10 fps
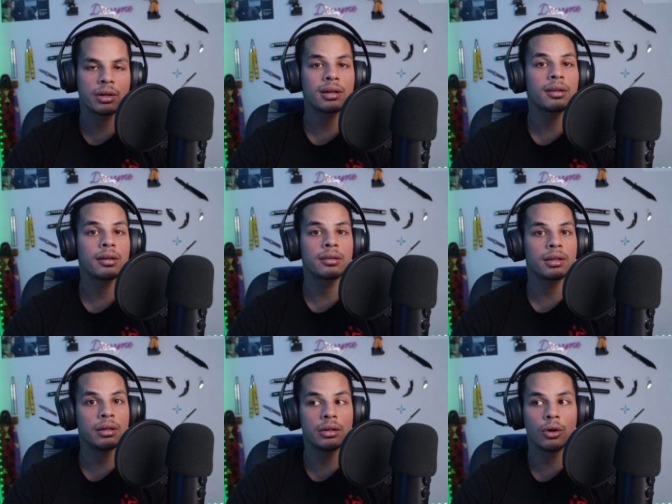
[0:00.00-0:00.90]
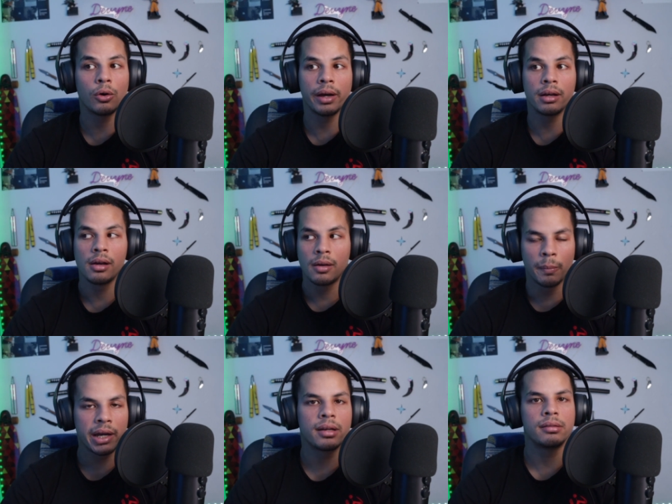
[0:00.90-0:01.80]
killing the ego and
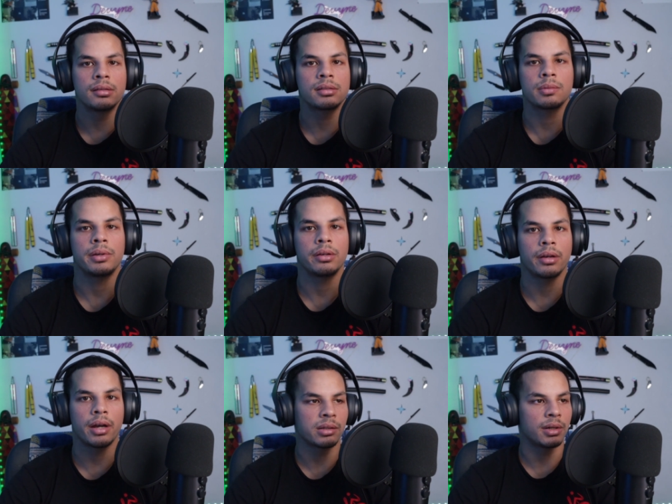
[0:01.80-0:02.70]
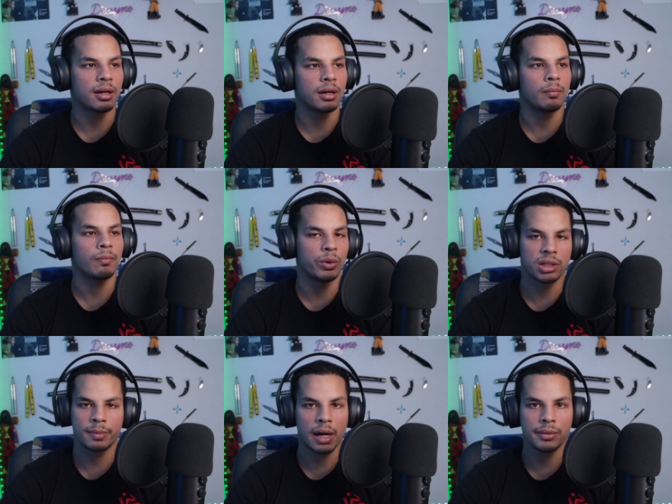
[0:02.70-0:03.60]
making it disappear has become what
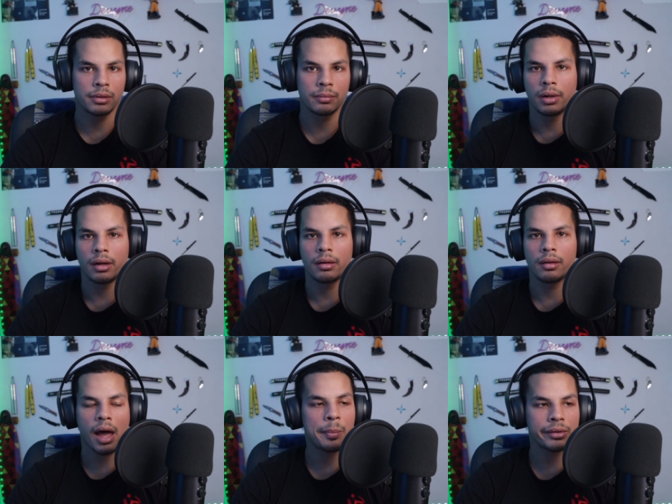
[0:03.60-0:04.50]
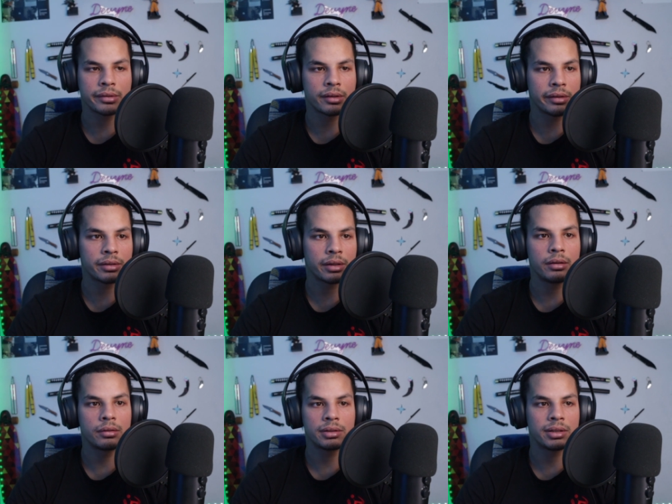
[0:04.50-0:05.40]
is popular. But I personally
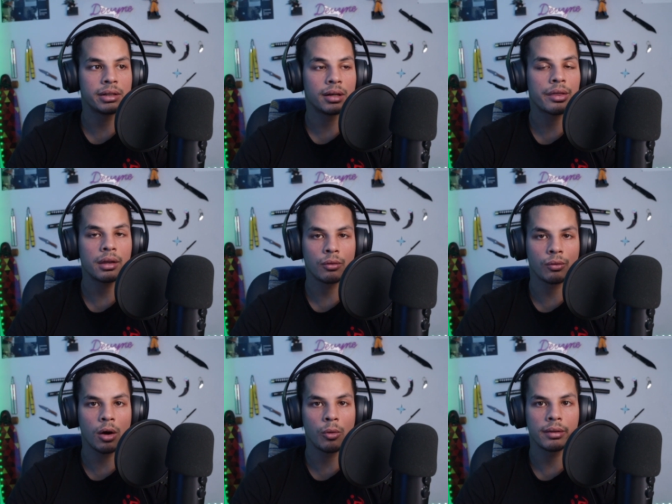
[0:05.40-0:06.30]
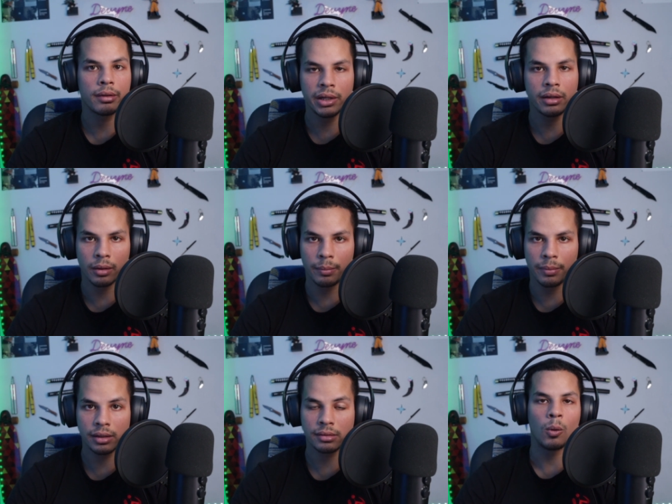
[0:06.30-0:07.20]
see nothing wrong with being the
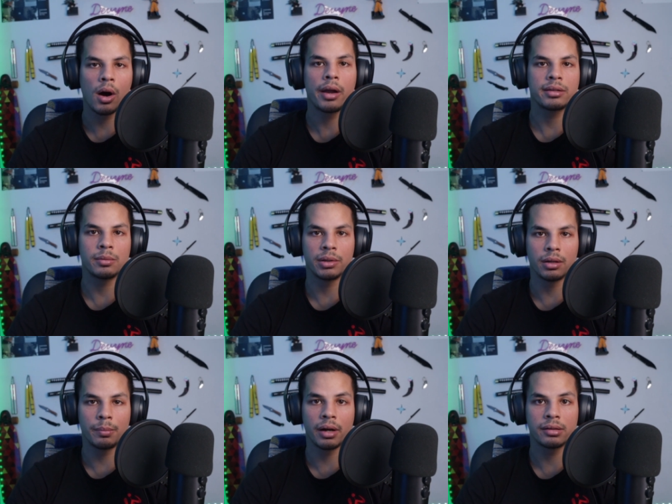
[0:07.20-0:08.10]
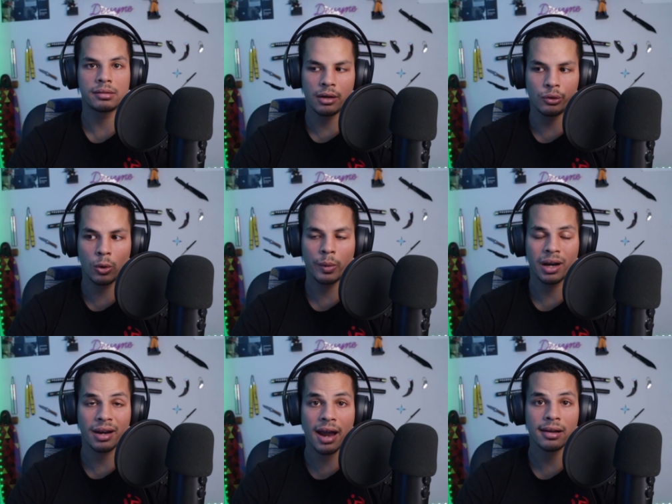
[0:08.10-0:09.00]
best, wanting to be the best, and knowing
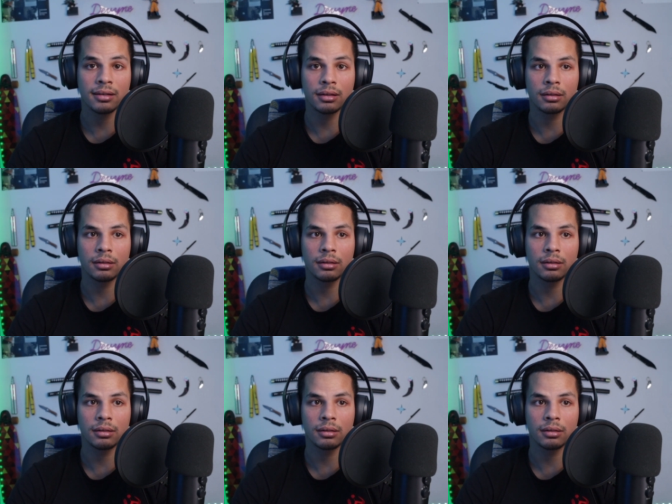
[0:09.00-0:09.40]
and acting